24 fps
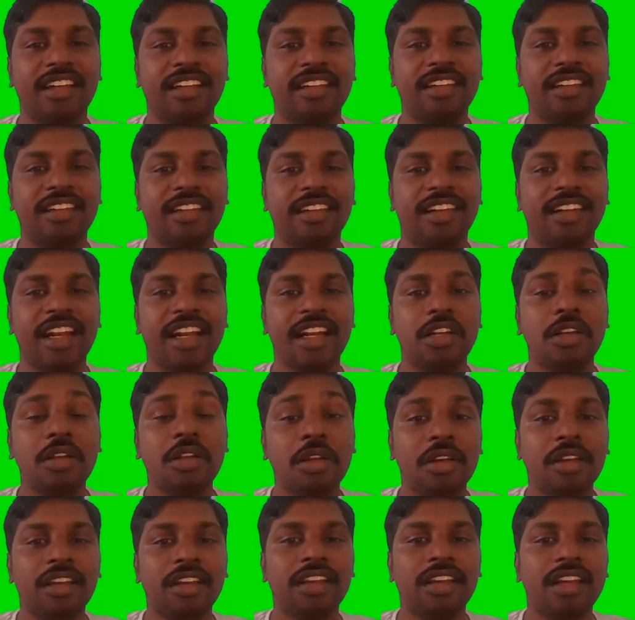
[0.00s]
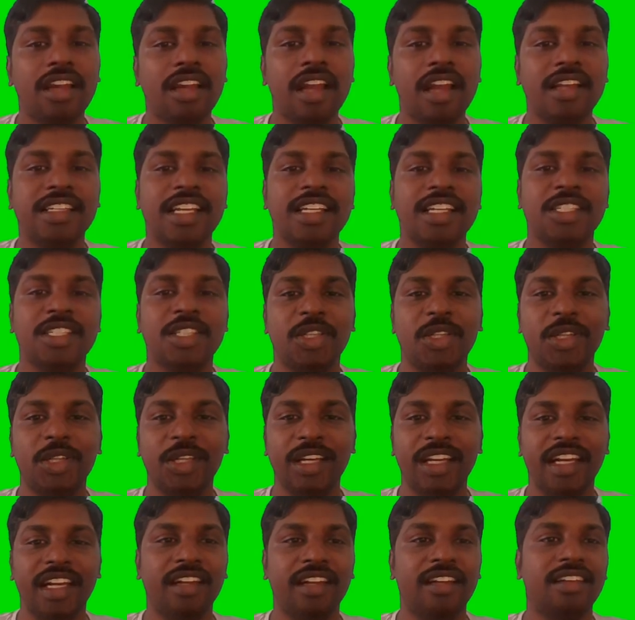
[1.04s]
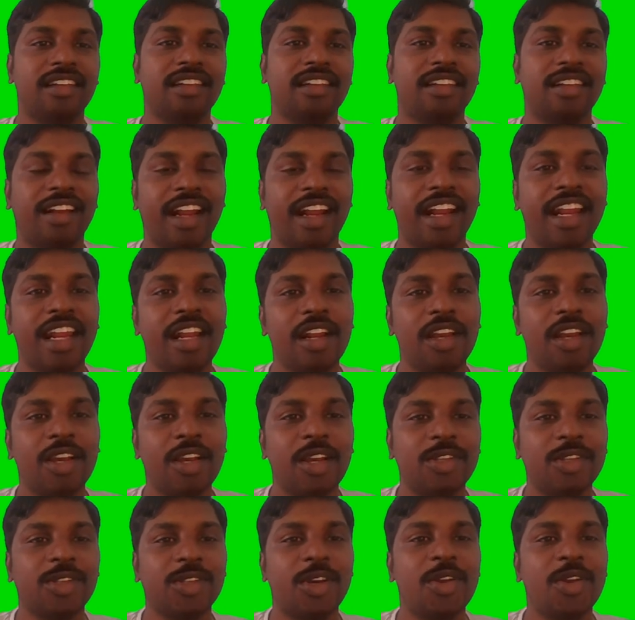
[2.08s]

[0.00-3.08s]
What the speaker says: right? It changes into green, right? So you